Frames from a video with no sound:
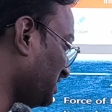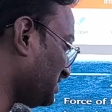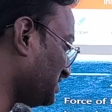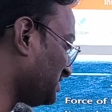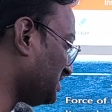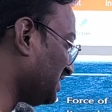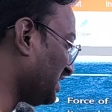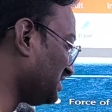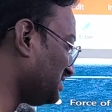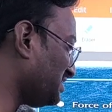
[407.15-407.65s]

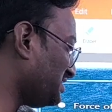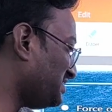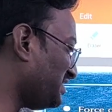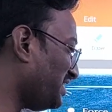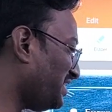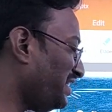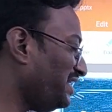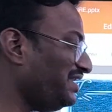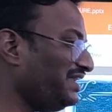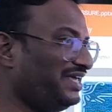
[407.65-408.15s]
is
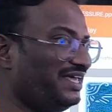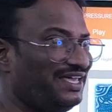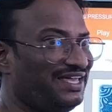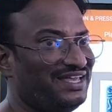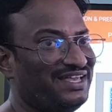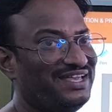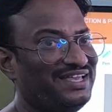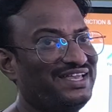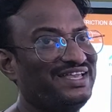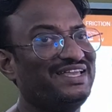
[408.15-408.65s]

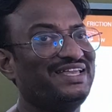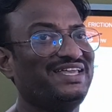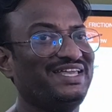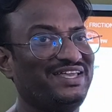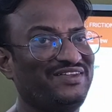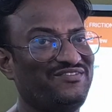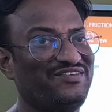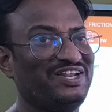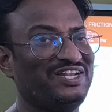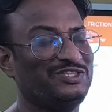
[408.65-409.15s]
necessarily
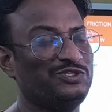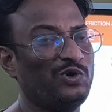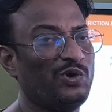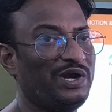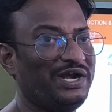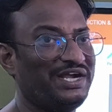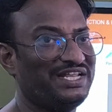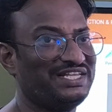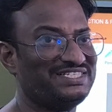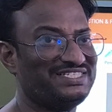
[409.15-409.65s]
evil.
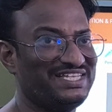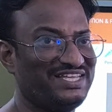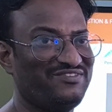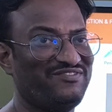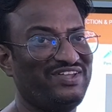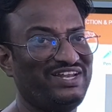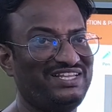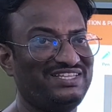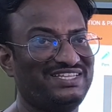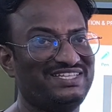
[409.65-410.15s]
Though it is
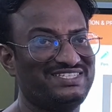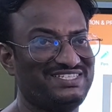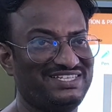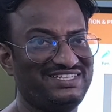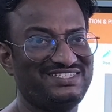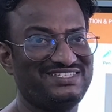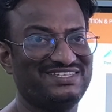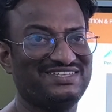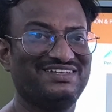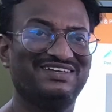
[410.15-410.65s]
evil, this
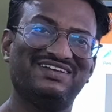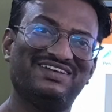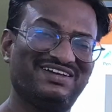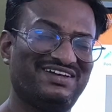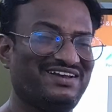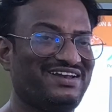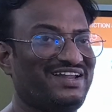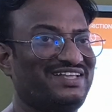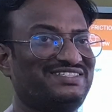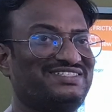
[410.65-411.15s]
is
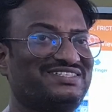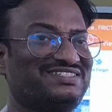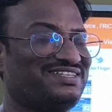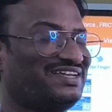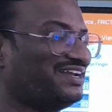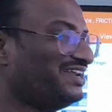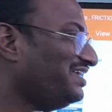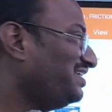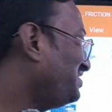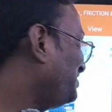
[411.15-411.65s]

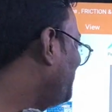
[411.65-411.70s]
necessary.